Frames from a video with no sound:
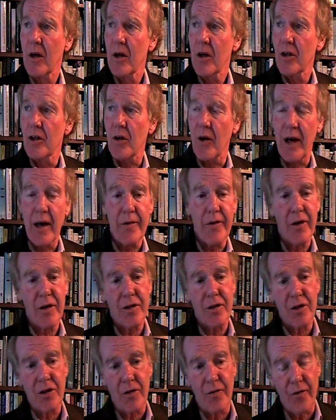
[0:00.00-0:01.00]
So
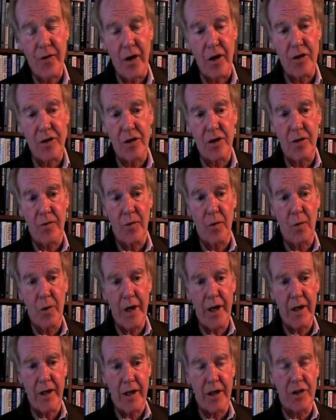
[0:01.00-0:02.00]
ethics is a function of
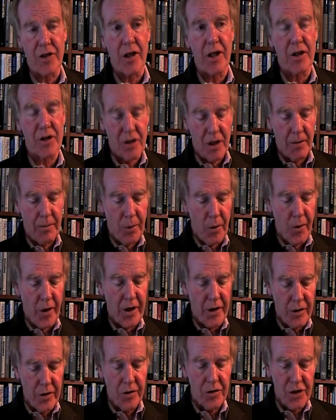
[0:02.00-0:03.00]
awareness, and at some point,
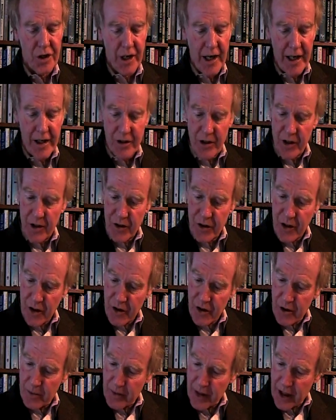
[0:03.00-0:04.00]
usually as the
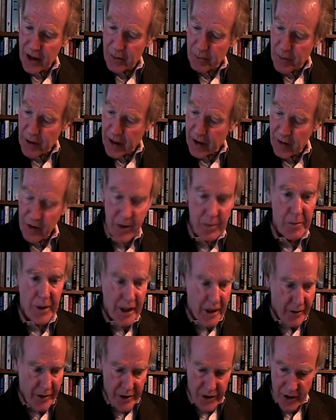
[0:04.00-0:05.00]
system gets bigger and
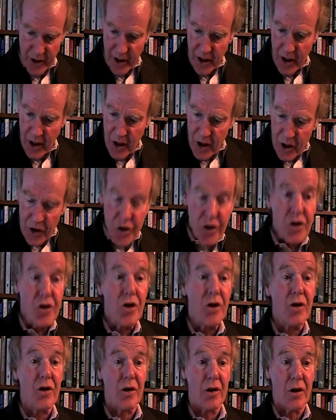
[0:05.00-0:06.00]
bigger, as the
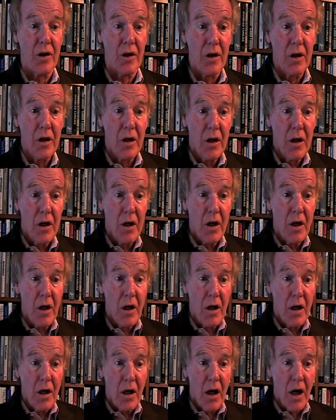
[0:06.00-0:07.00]
circle
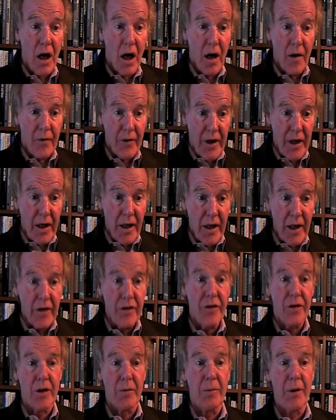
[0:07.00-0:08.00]
of
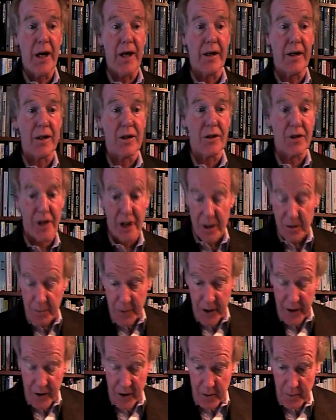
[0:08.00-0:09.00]
interdependence gets
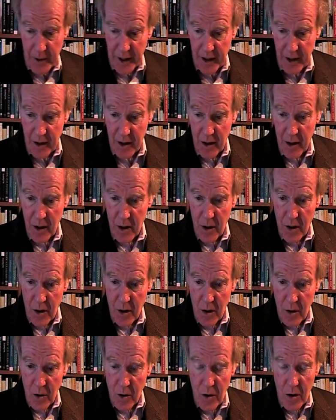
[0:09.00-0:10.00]
bigger and bigger,
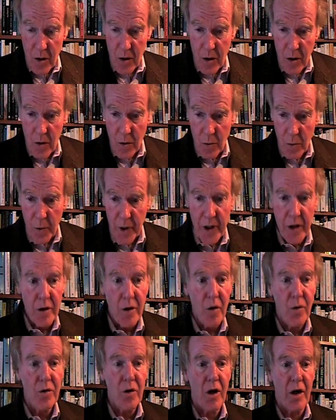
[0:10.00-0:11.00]
we
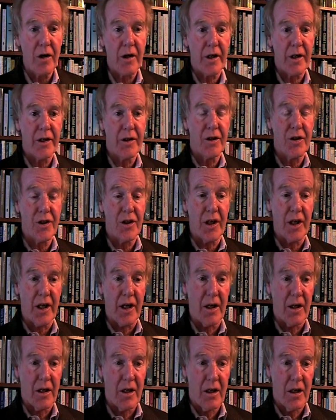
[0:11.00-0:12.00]
no longer can see
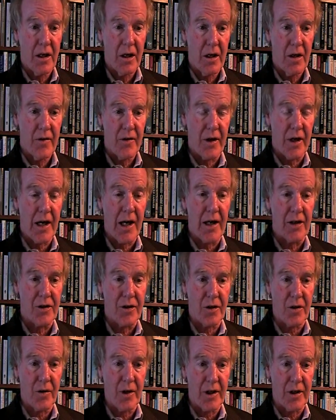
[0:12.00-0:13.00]
the
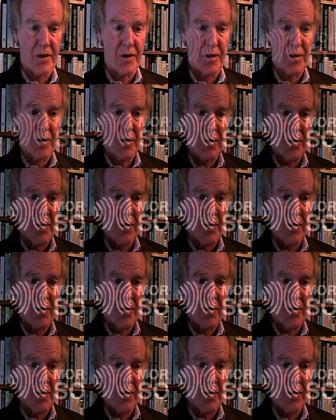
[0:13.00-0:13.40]
consequence.